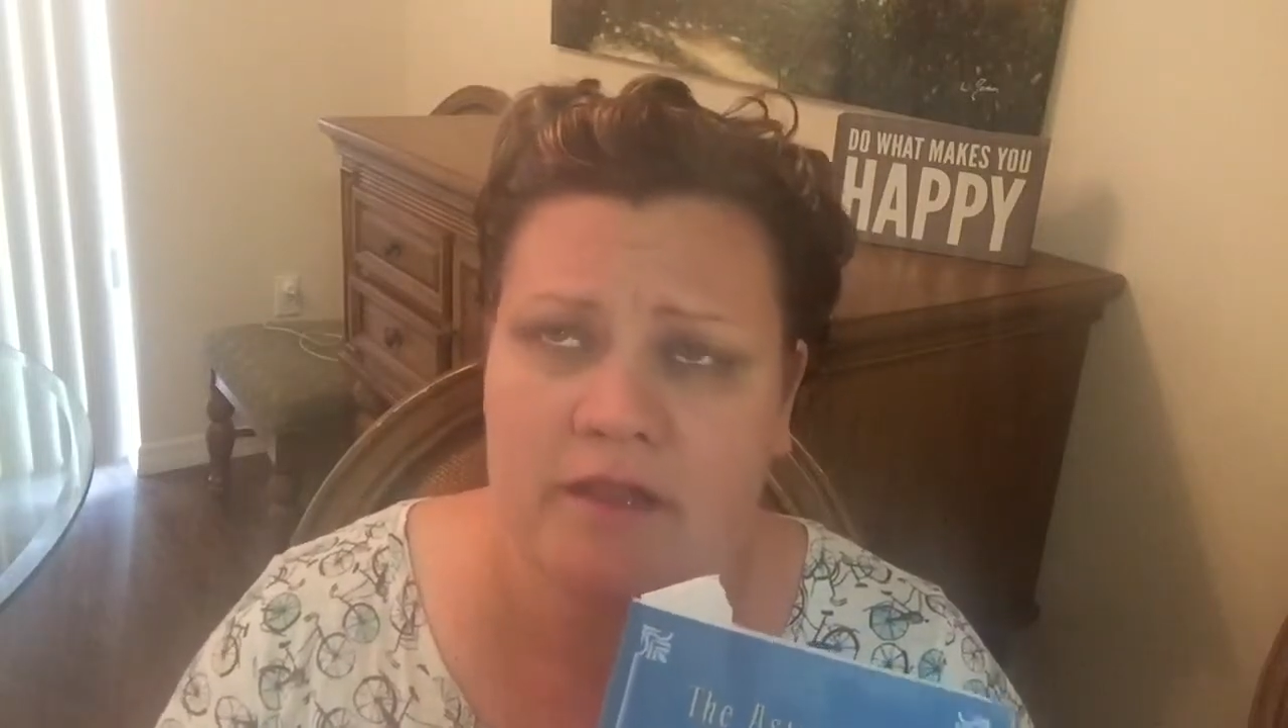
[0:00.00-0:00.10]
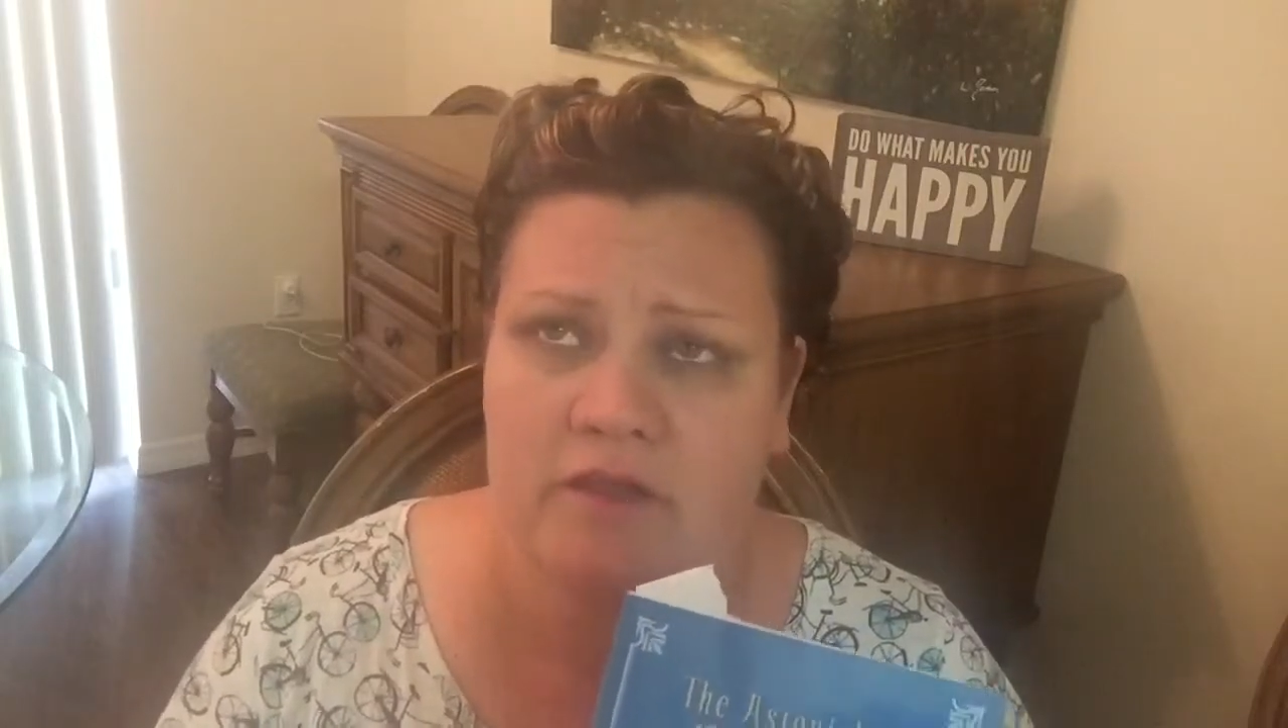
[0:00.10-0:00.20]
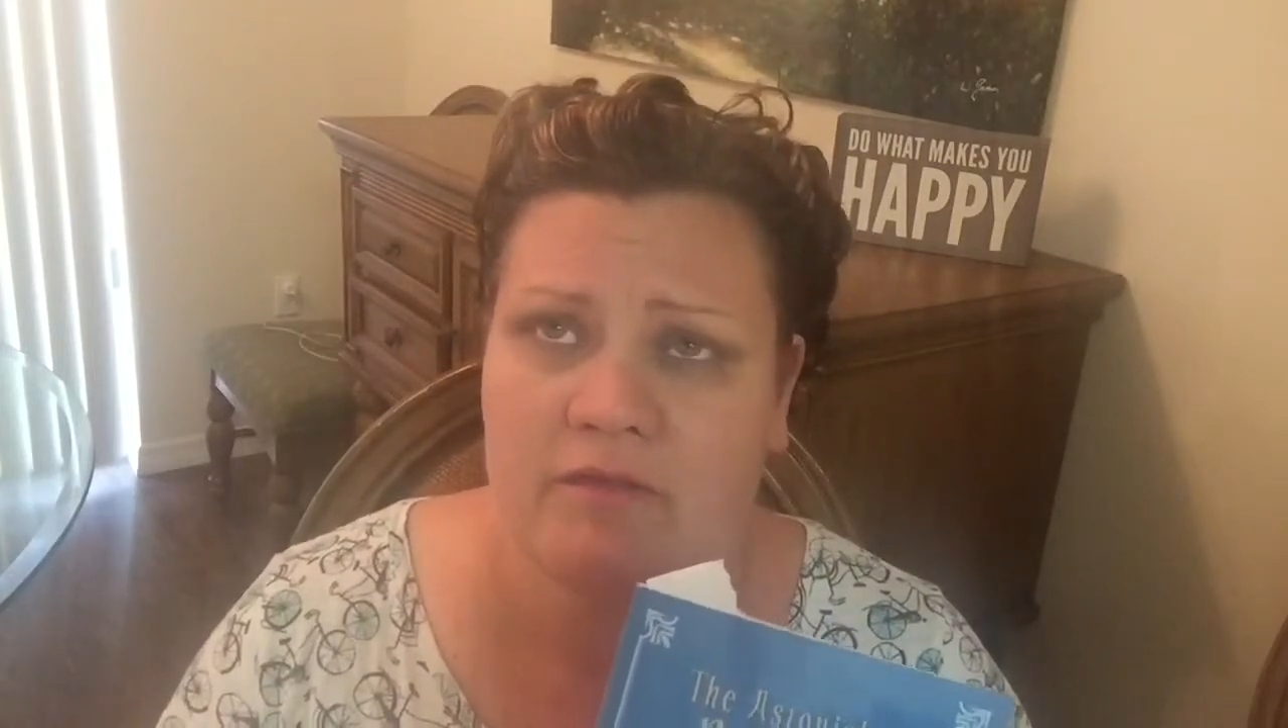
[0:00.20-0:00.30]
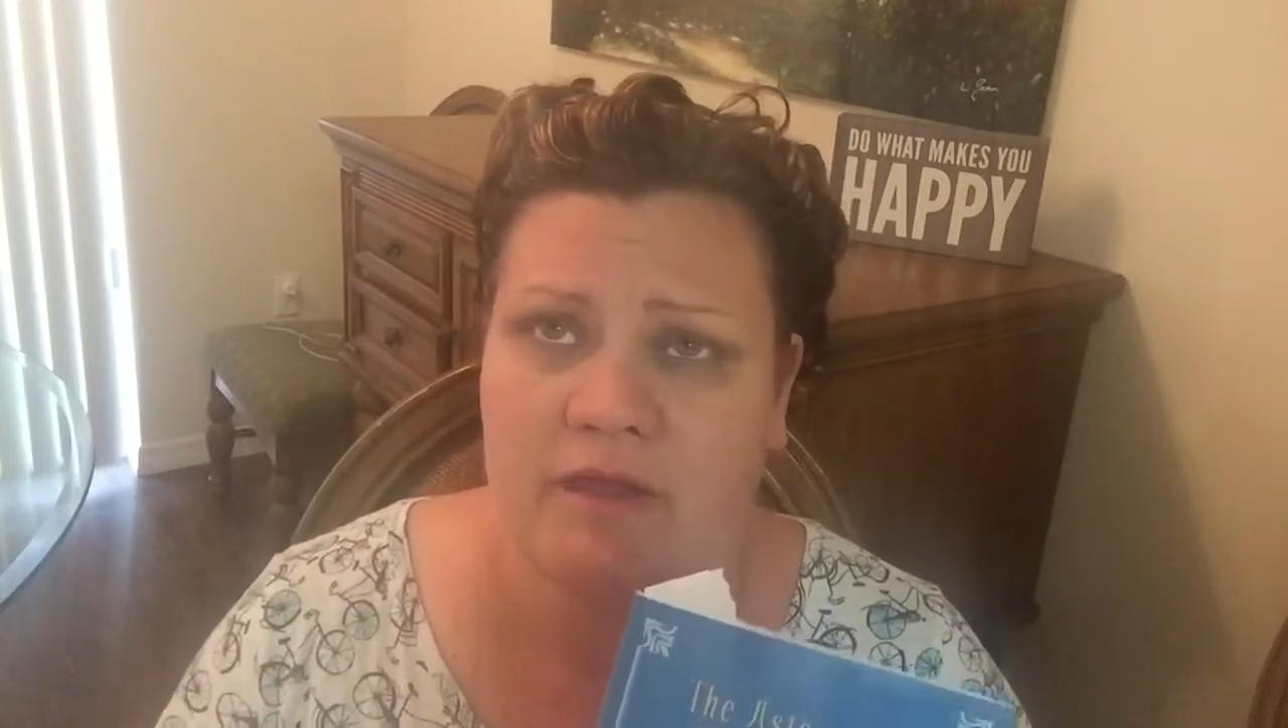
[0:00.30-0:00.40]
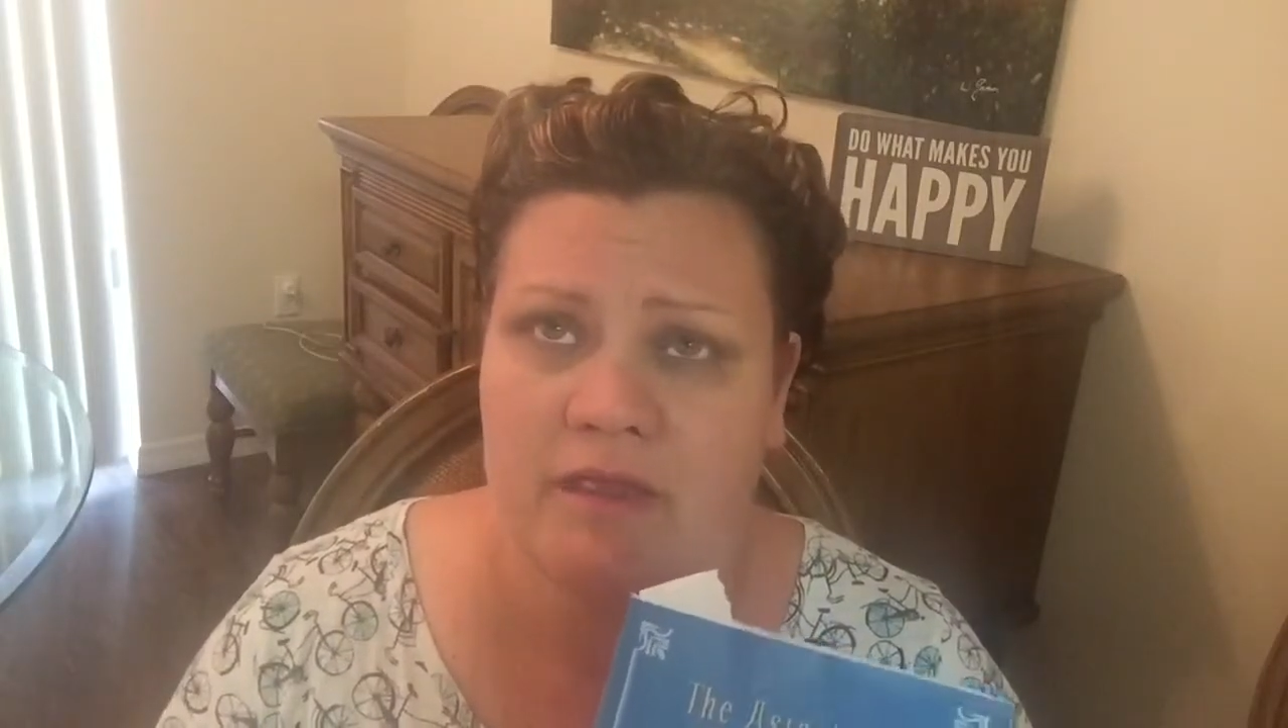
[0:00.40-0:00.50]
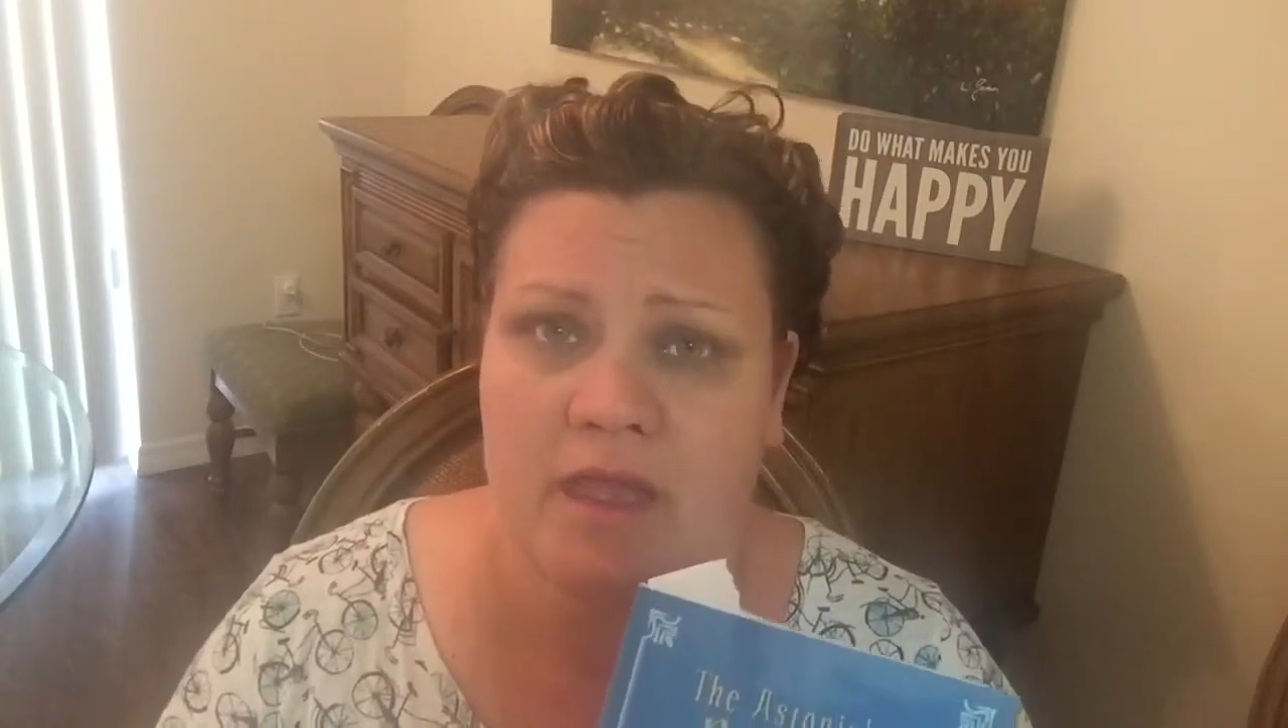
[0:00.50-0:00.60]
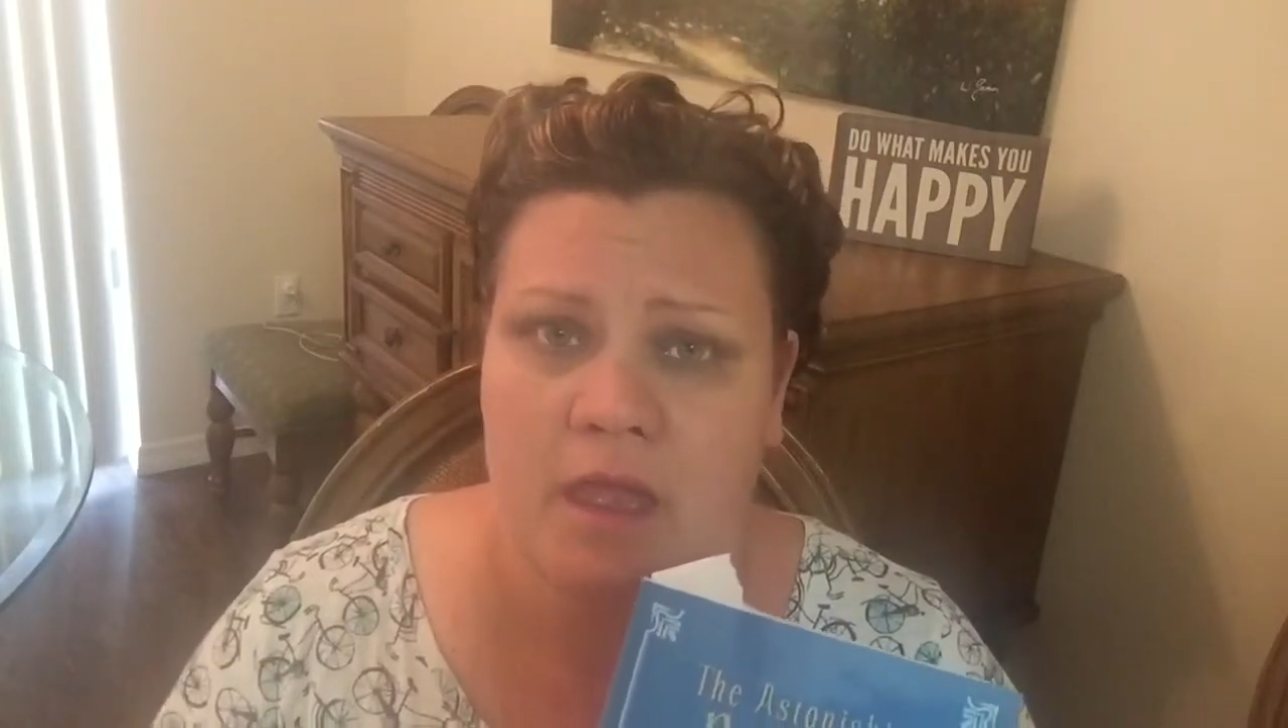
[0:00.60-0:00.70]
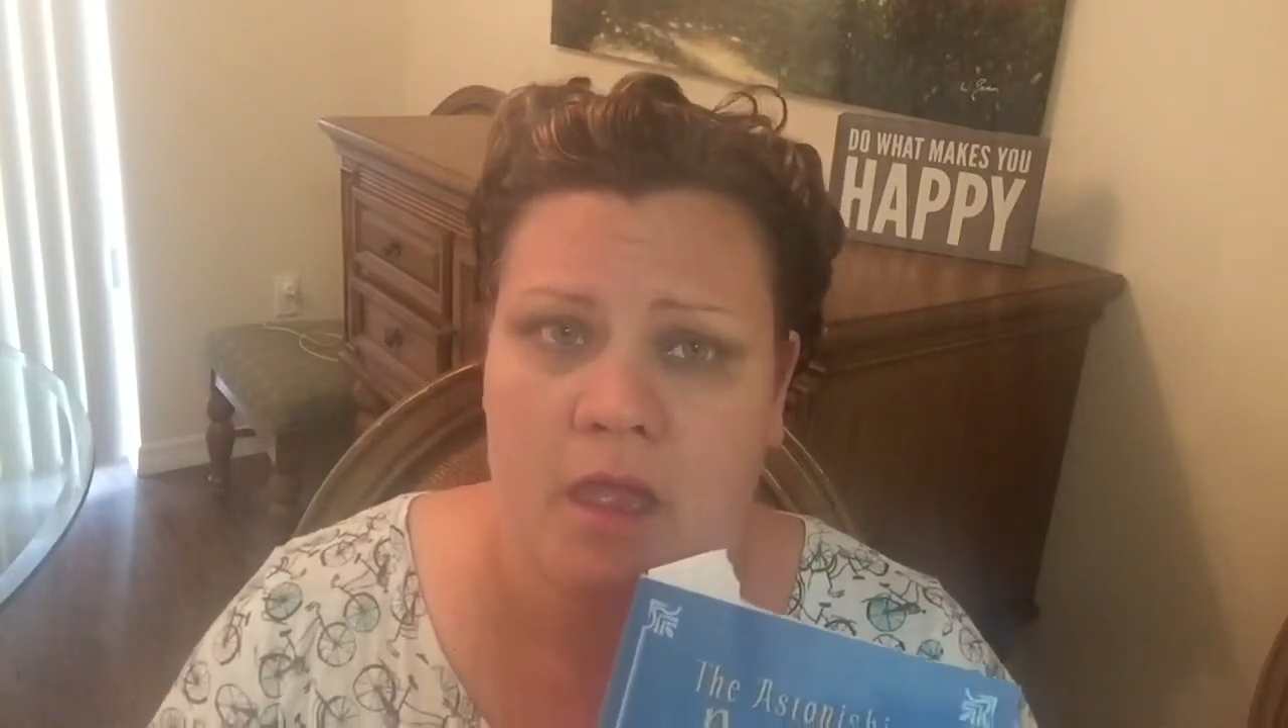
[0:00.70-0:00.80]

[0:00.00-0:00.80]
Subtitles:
and you're like,